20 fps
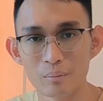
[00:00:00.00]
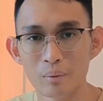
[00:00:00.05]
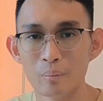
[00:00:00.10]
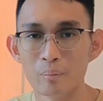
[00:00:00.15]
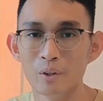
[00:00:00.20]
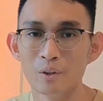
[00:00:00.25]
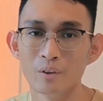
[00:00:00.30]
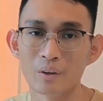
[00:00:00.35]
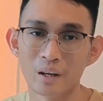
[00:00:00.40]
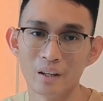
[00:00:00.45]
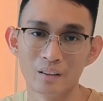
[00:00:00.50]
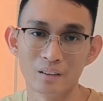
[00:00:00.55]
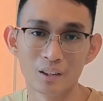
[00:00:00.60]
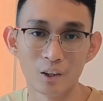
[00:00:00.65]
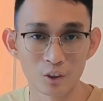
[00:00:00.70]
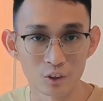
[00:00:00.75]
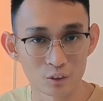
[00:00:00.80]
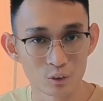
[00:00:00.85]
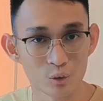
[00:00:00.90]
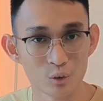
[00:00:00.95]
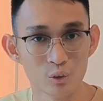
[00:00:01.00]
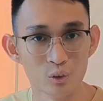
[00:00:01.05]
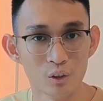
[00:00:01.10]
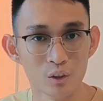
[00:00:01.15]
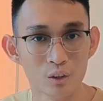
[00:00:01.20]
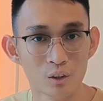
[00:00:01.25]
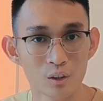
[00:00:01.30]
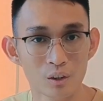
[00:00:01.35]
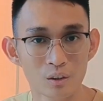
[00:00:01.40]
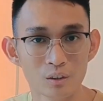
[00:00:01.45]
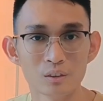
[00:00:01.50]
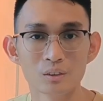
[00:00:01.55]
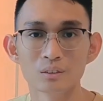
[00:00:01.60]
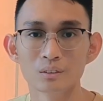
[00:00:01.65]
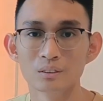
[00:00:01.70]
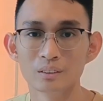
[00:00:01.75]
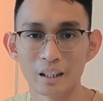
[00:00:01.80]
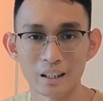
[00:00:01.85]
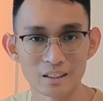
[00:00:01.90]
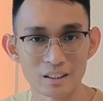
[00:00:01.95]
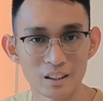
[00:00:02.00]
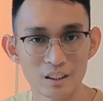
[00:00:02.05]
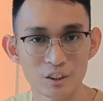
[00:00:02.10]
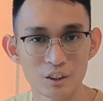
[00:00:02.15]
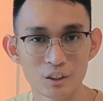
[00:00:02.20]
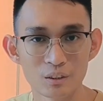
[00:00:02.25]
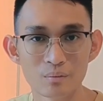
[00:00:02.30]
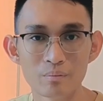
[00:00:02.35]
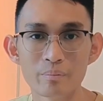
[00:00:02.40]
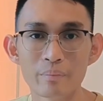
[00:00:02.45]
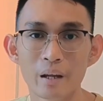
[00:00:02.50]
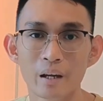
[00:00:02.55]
maybe you can talk to your tax agent